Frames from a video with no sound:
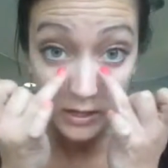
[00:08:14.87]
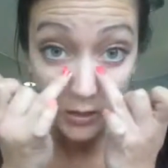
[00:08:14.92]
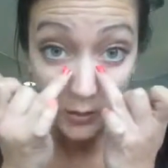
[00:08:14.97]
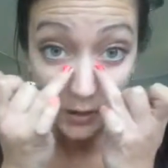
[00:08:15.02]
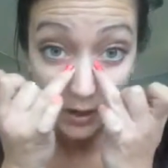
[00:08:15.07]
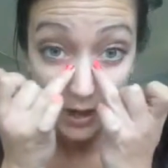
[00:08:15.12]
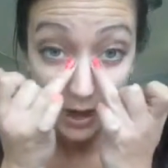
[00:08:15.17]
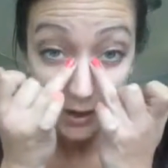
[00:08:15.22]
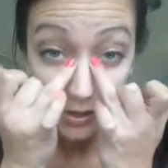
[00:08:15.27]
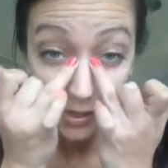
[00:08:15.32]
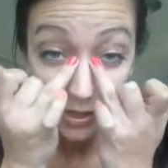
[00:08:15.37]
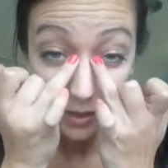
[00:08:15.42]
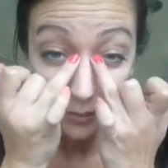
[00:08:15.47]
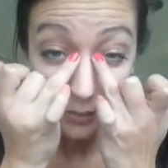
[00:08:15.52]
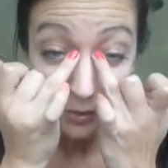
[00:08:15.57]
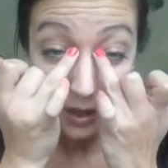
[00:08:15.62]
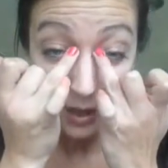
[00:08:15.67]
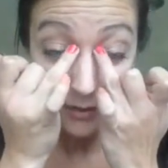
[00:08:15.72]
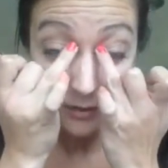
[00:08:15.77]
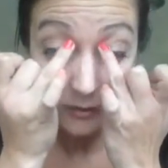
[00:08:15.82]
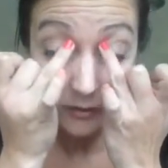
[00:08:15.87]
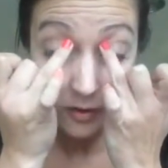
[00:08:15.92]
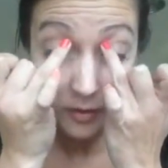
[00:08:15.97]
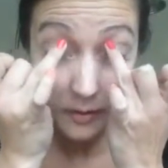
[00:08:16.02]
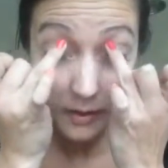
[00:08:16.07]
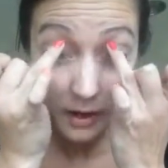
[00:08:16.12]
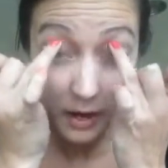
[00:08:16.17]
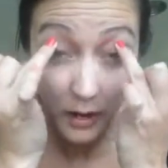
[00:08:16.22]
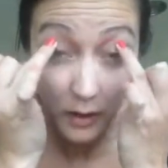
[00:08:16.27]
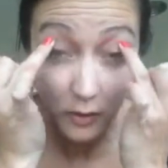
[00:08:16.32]
And you can actually apply the
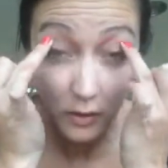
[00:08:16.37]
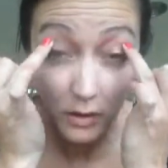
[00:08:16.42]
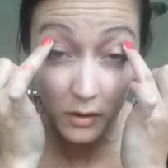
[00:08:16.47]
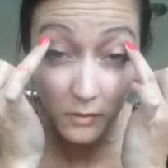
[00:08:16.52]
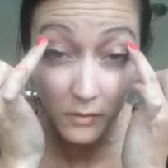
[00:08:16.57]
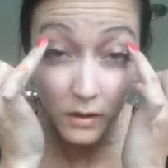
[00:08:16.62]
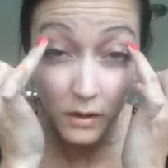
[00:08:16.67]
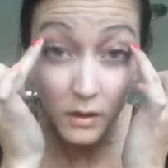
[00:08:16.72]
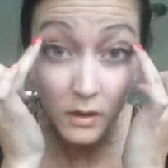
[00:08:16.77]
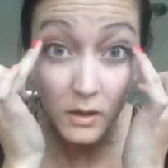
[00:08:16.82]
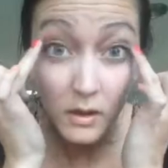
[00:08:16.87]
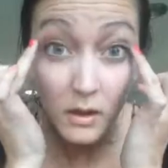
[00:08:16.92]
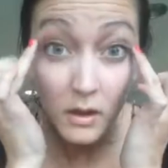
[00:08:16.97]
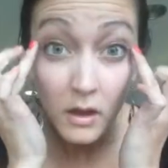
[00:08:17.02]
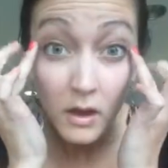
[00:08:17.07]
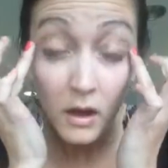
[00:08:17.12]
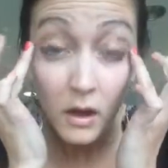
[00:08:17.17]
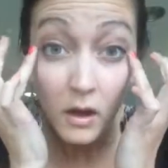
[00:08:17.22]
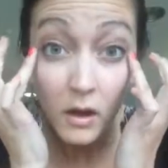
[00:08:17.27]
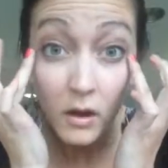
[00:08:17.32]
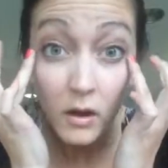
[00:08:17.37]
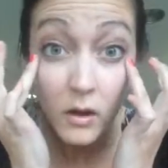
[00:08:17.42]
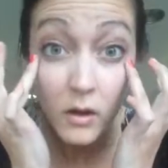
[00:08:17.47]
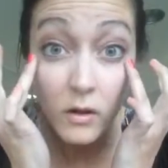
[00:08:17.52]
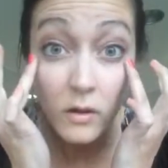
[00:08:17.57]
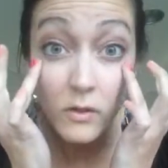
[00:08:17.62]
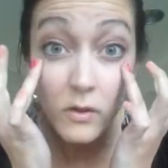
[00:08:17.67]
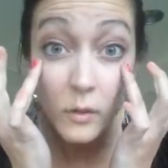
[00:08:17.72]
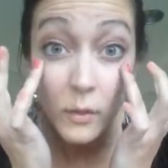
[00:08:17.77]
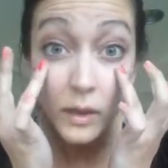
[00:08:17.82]
firming eye cream
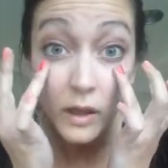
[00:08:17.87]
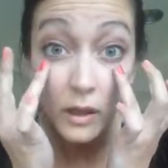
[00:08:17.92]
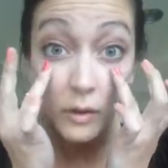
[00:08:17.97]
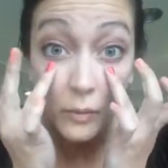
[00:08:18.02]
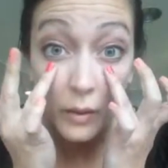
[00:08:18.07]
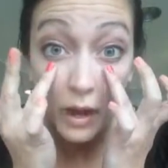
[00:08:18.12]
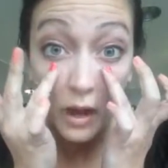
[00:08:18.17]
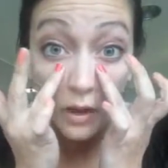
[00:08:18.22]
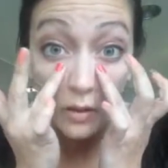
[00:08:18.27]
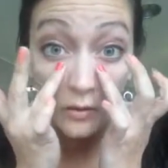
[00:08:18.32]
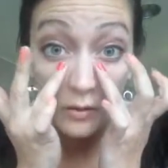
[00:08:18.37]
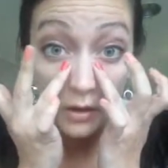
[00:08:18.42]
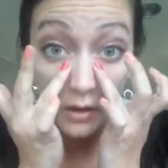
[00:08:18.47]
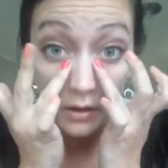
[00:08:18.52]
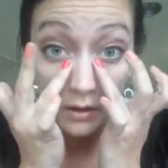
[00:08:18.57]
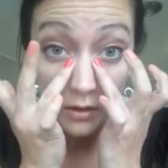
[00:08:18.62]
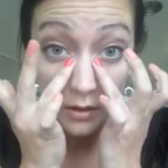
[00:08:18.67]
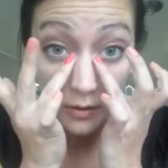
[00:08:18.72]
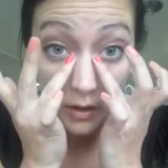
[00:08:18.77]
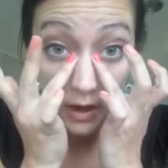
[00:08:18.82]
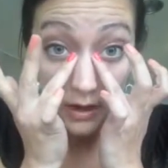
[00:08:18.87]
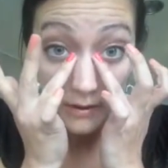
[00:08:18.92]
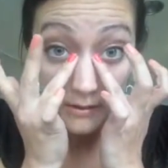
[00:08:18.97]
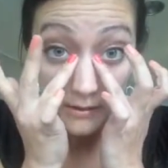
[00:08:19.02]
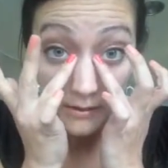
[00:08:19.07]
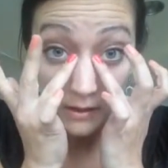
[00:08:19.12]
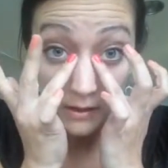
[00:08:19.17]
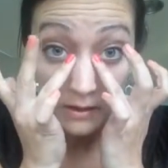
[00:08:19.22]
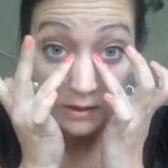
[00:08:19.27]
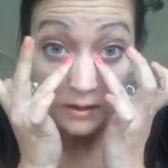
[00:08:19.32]
all the way around your
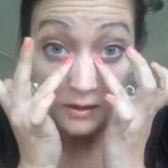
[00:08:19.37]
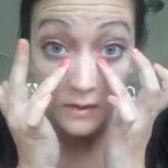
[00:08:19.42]
eyes.